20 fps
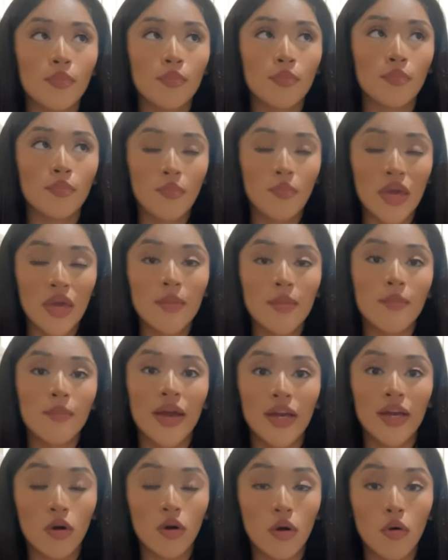make
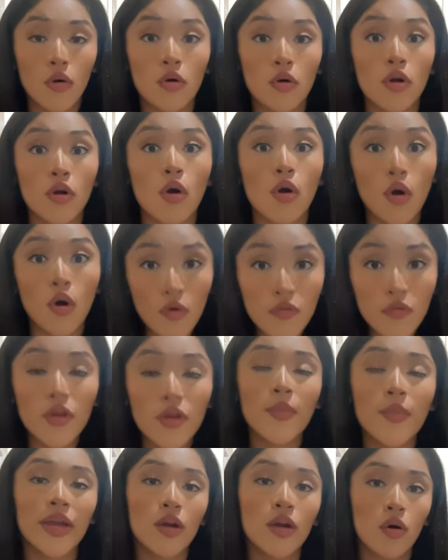my goal or over
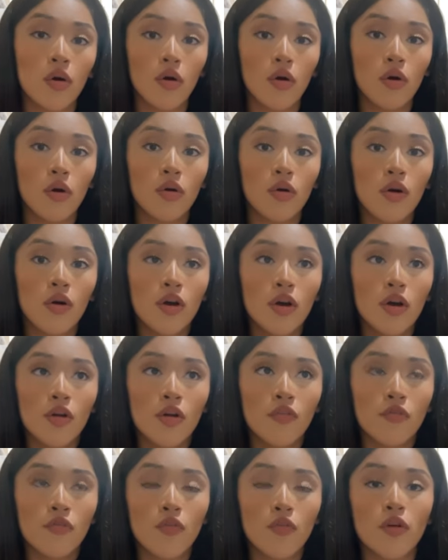my goal
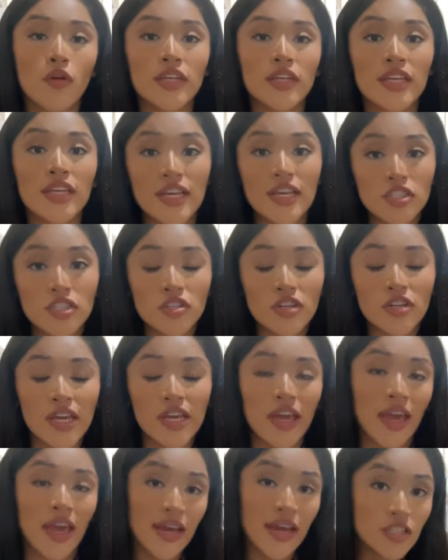for
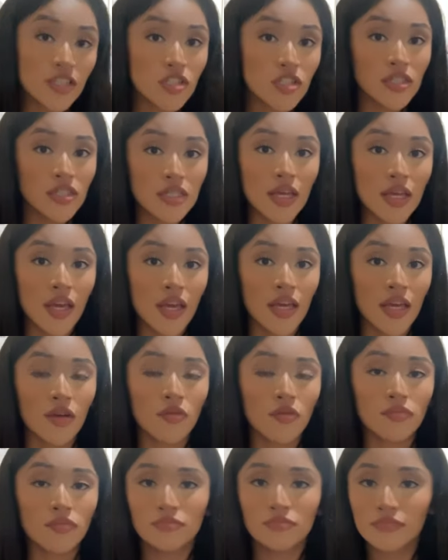yesterday and today
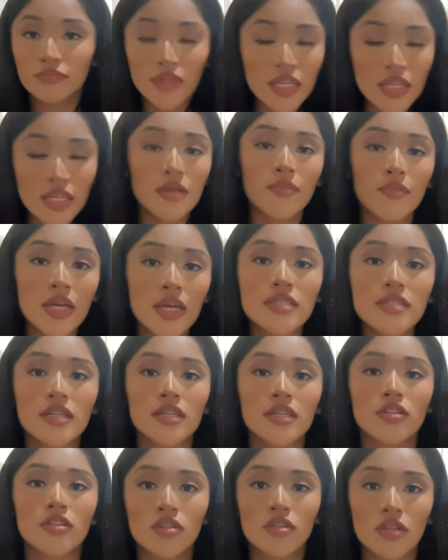is
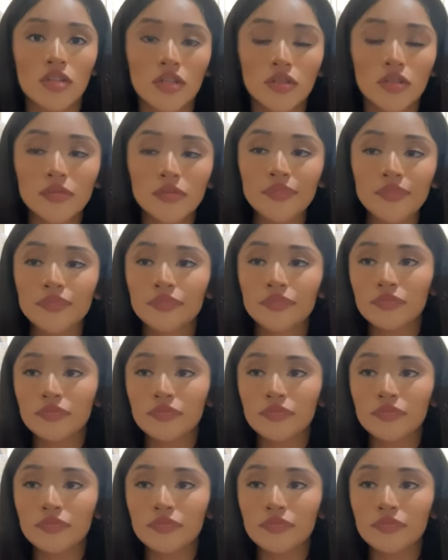amazing, you know.